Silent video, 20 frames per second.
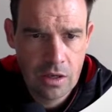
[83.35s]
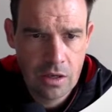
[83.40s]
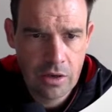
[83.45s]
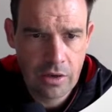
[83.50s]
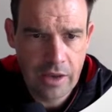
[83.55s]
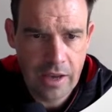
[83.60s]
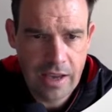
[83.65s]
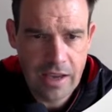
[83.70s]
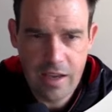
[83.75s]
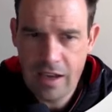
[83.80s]

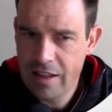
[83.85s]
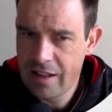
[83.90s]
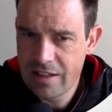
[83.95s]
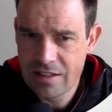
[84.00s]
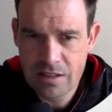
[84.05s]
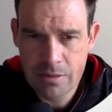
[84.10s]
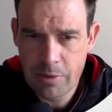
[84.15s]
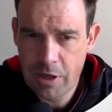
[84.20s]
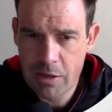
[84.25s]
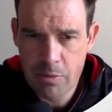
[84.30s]
Okay,
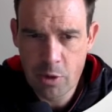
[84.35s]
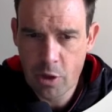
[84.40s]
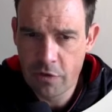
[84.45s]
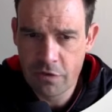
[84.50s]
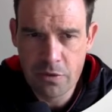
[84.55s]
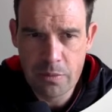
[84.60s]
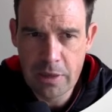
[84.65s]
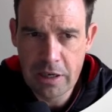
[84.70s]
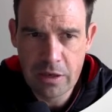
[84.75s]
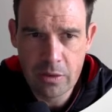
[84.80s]
that's something I'm not
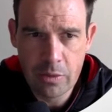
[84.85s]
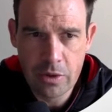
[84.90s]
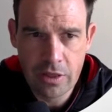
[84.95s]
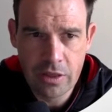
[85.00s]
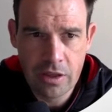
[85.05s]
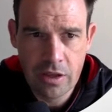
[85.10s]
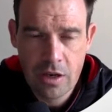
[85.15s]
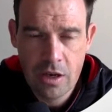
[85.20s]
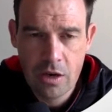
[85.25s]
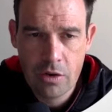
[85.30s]
familiar
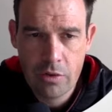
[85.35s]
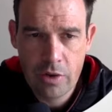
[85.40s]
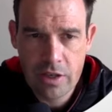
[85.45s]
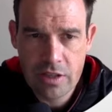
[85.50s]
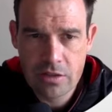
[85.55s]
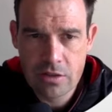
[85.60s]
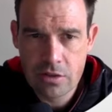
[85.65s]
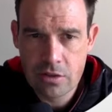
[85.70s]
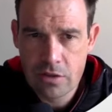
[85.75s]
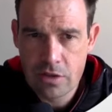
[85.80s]
with.
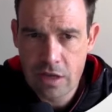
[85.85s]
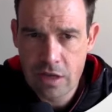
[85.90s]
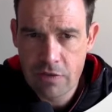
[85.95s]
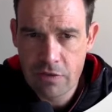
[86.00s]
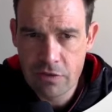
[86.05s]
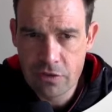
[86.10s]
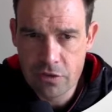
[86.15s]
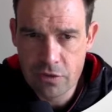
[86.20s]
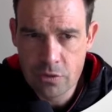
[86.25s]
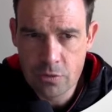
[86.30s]
Register today
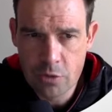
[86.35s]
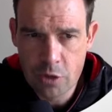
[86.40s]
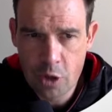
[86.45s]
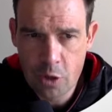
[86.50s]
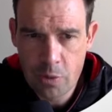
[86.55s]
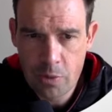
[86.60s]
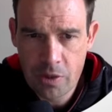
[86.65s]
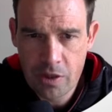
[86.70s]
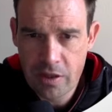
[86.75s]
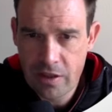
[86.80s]
for
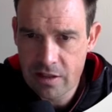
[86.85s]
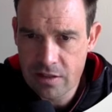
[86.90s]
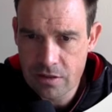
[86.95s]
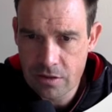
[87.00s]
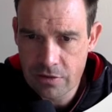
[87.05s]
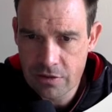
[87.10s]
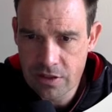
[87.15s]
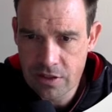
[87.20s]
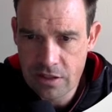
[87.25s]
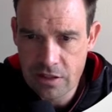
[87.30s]
Zoomtopia. That's
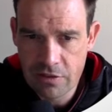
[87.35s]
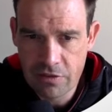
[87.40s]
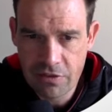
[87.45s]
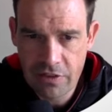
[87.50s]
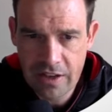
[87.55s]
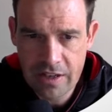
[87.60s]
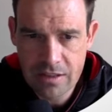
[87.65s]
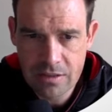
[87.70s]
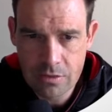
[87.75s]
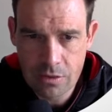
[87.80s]
obviously an
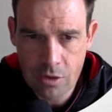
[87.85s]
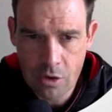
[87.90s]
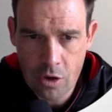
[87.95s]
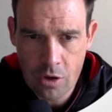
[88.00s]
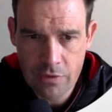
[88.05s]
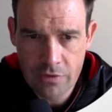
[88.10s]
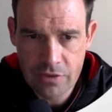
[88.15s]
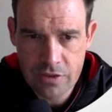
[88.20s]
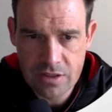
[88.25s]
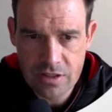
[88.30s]
event or
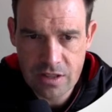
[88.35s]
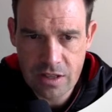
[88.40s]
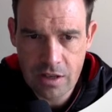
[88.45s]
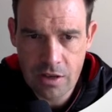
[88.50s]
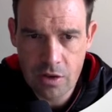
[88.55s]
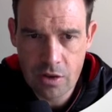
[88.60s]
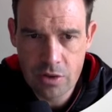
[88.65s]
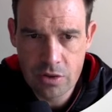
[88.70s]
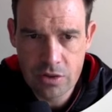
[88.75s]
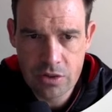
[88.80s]
conference they
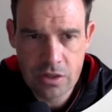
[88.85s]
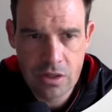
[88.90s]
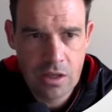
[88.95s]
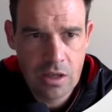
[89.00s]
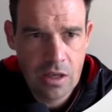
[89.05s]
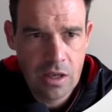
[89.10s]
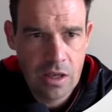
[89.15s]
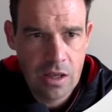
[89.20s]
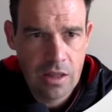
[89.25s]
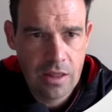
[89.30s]
host.
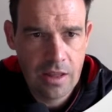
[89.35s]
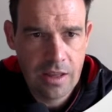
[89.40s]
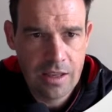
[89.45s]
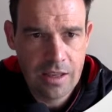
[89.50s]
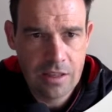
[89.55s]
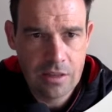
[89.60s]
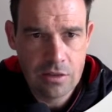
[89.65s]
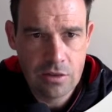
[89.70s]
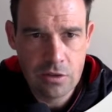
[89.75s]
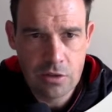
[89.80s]
Then
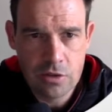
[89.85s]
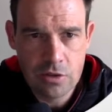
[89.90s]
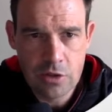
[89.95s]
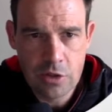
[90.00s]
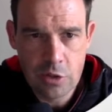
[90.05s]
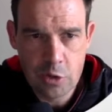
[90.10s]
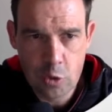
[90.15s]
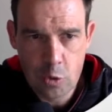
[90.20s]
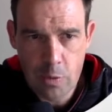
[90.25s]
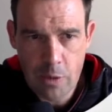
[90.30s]

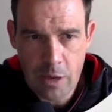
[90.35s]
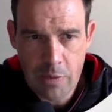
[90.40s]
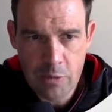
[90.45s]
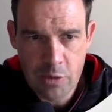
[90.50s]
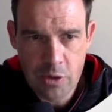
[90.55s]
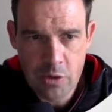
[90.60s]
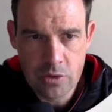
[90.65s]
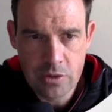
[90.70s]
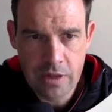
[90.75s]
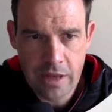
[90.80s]
introducing Zoom
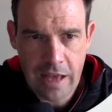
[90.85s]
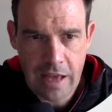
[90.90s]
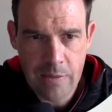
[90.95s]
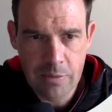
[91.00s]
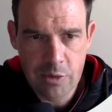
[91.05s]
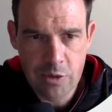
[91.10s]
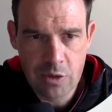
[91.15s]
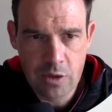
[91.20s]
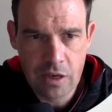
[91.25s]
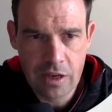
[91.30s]
apps. Use the
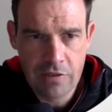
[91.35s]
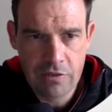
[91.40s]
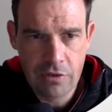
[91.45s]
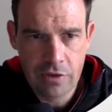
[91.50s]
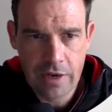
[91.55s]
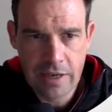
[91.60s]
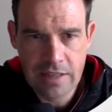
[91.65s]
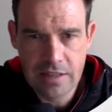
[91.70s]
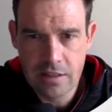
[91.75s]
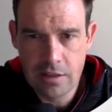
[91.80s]
apps you love
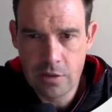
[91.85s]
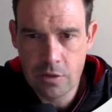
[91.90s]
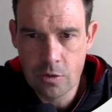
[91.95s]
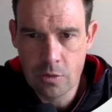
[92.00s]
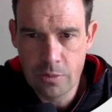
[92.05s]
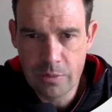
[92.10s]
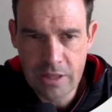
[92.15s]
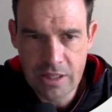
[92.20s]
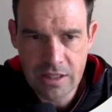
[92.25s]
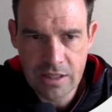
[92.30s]
right in
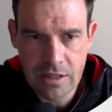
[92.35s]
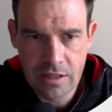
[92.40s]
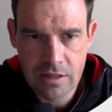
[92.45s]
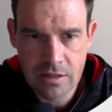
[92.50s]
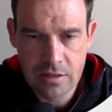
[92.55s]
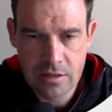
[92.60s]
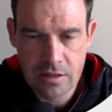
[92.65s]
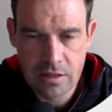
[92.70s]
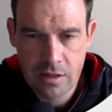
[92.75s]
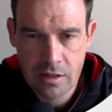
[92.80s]
your
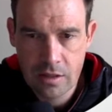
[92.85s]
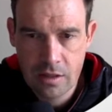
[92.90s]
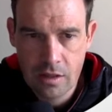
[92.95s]
meetings.